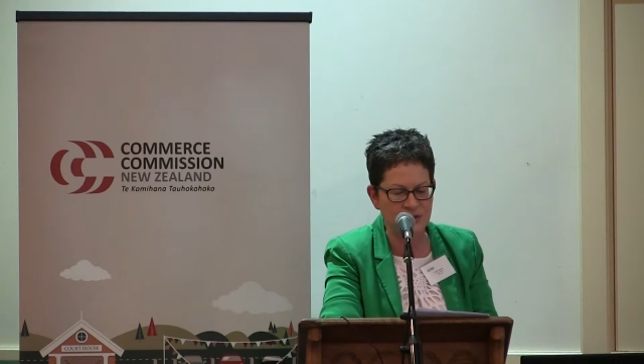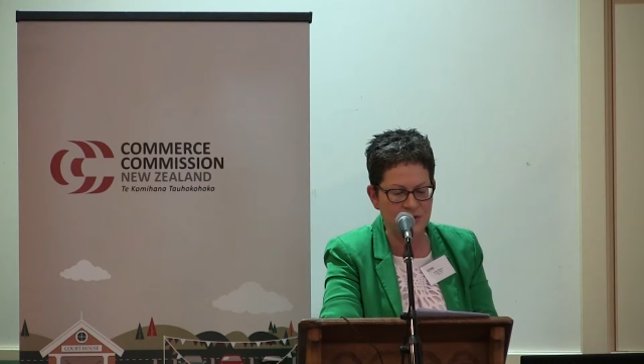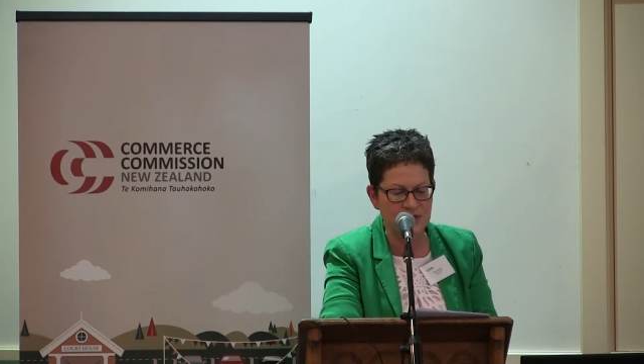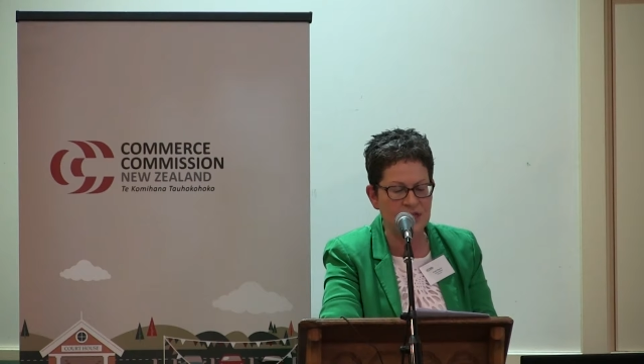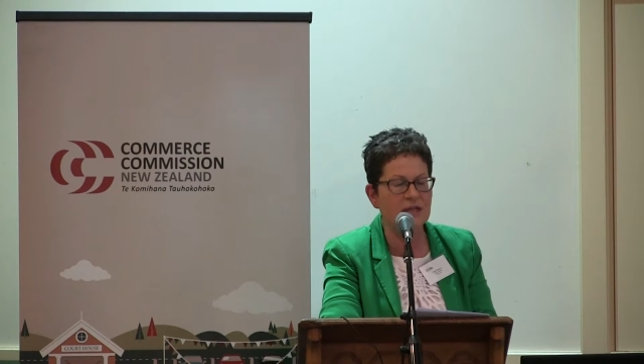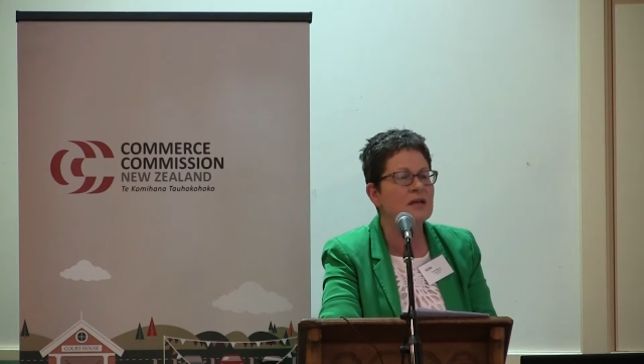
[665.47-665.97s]

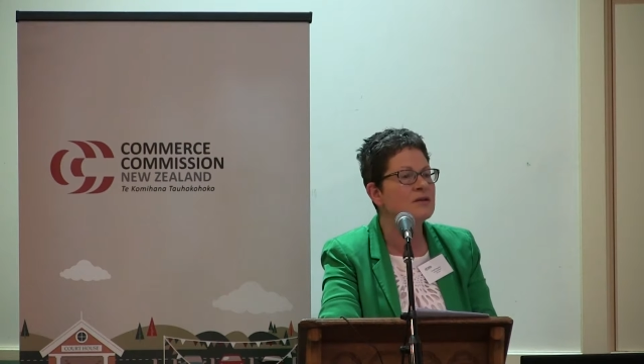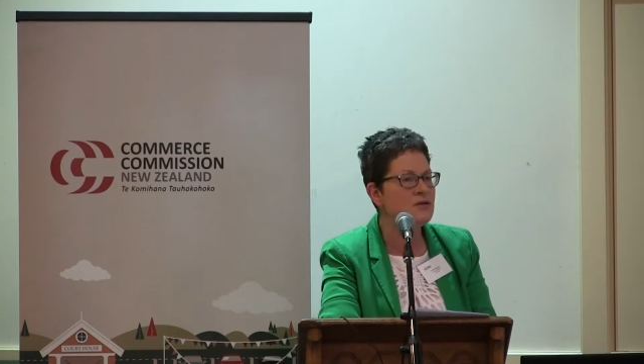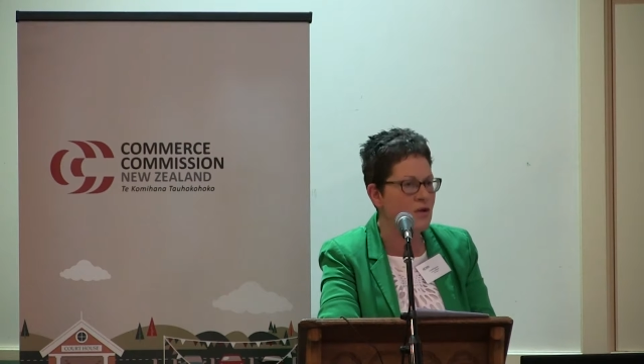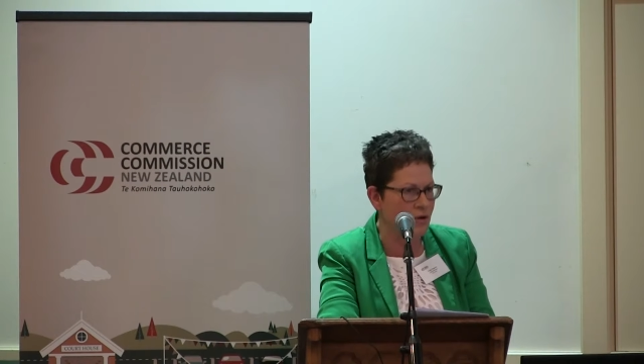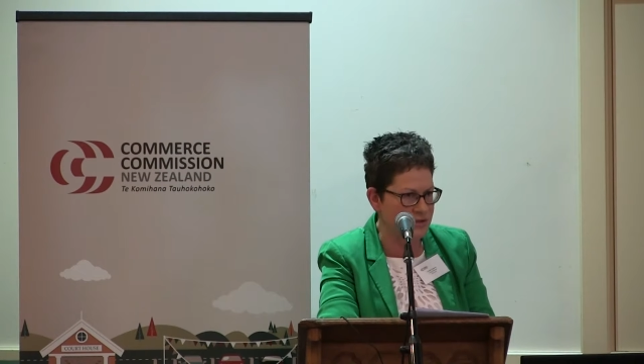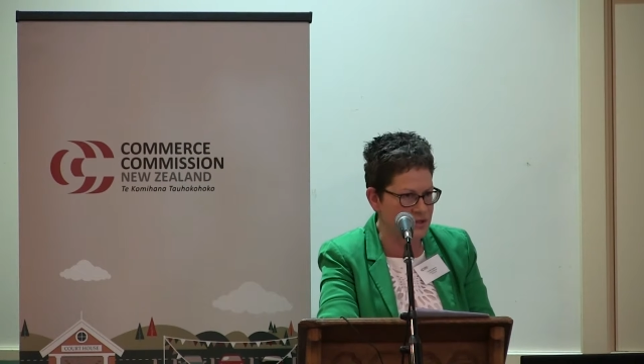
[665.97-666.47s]
duty
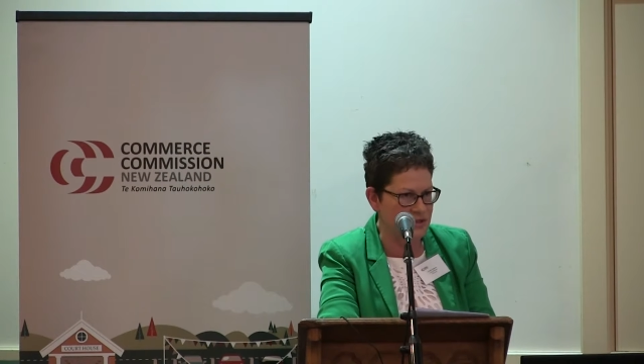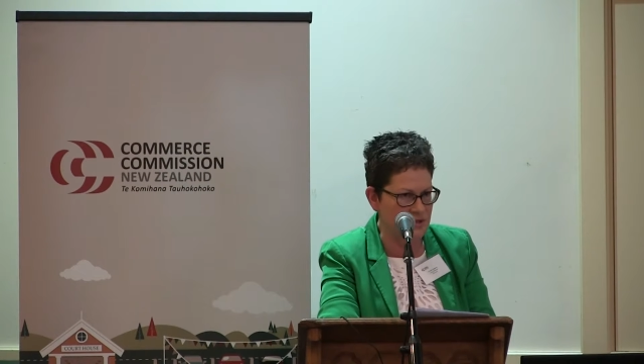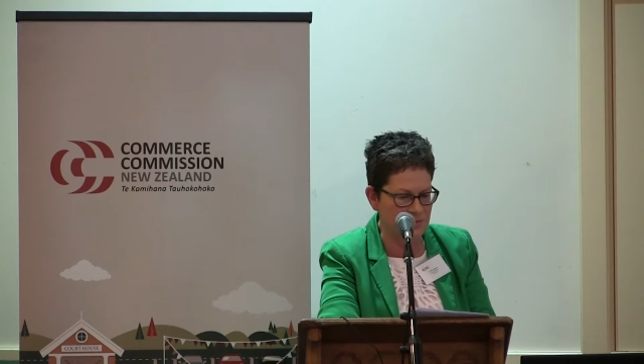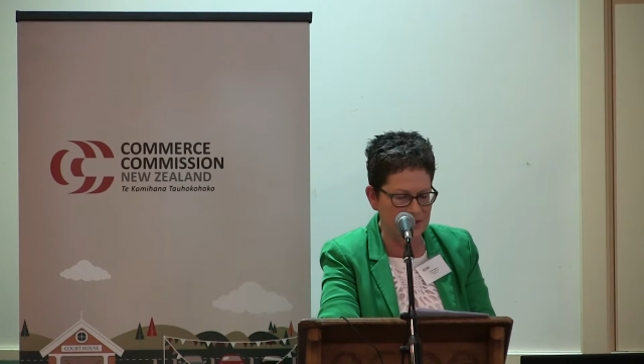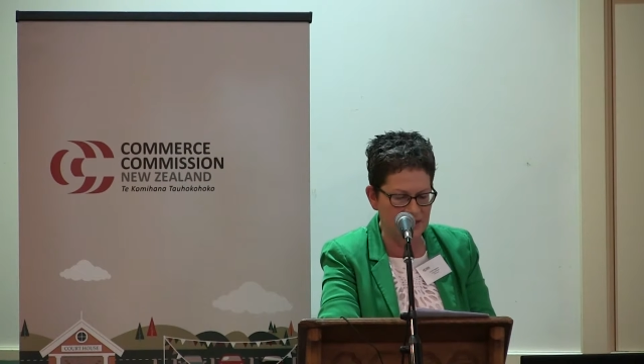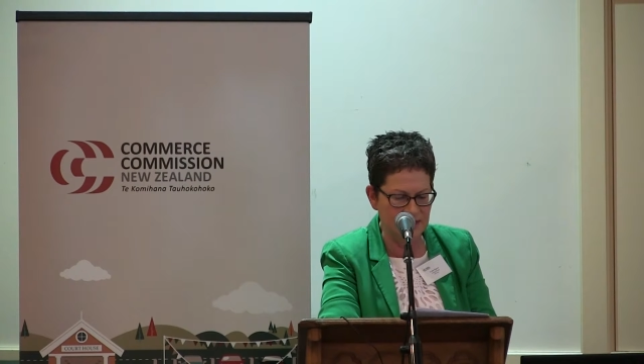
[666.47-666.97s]
not
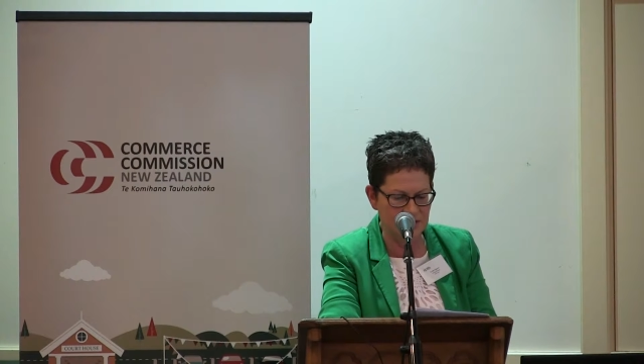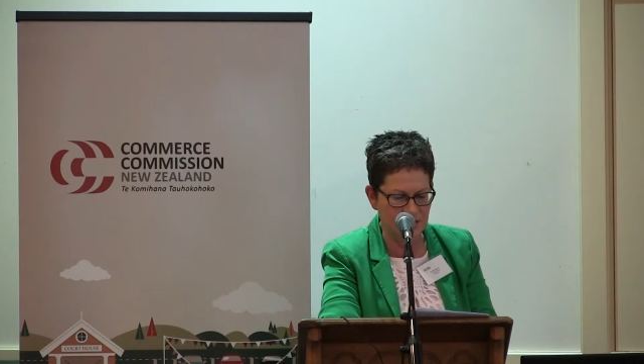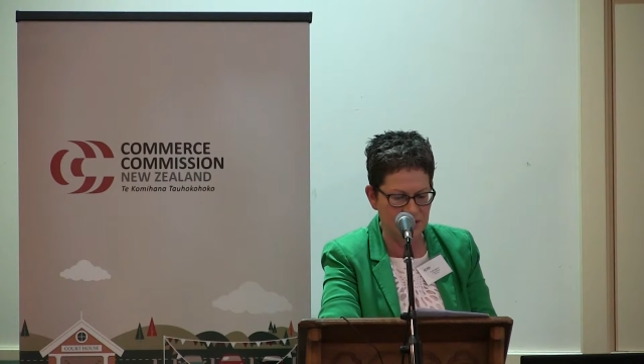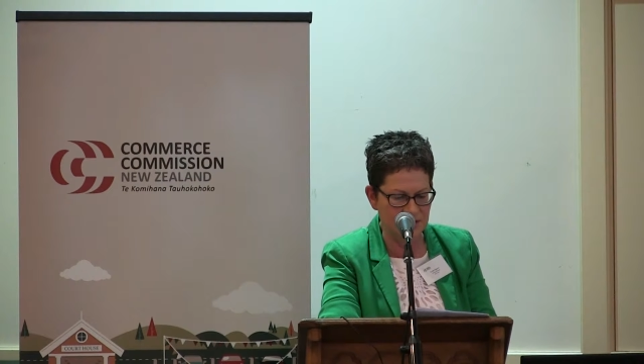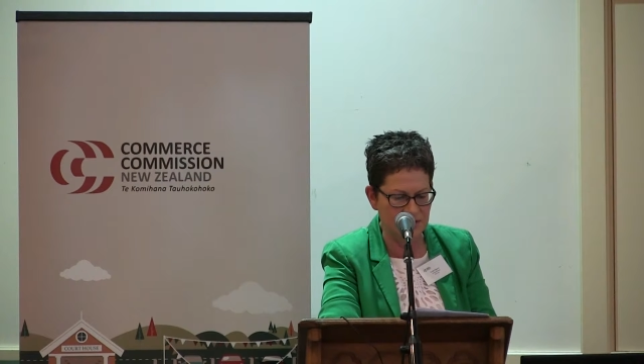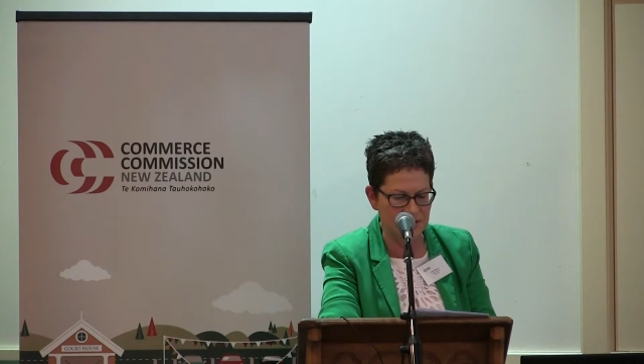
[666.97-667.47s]
to be
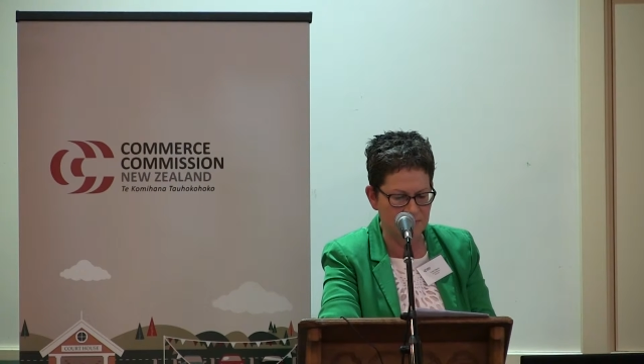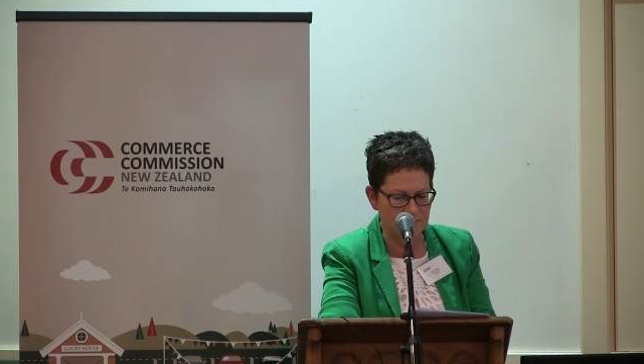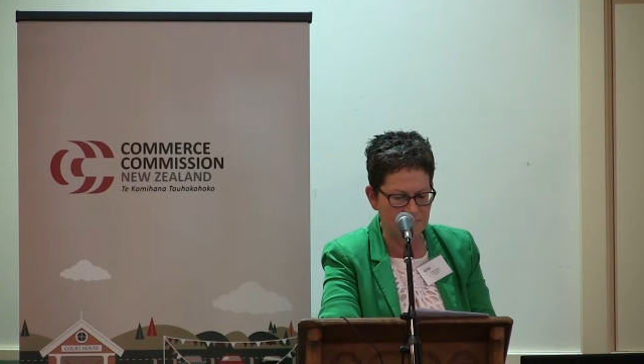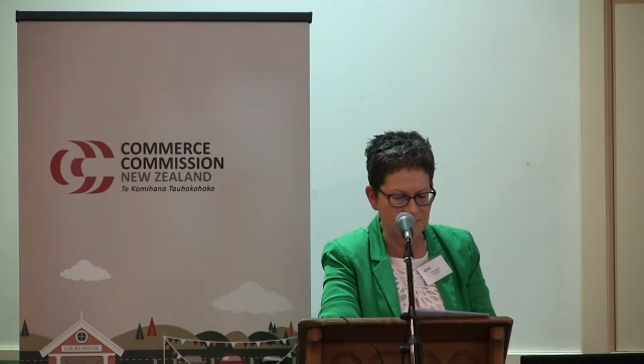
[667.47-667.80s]
negligent.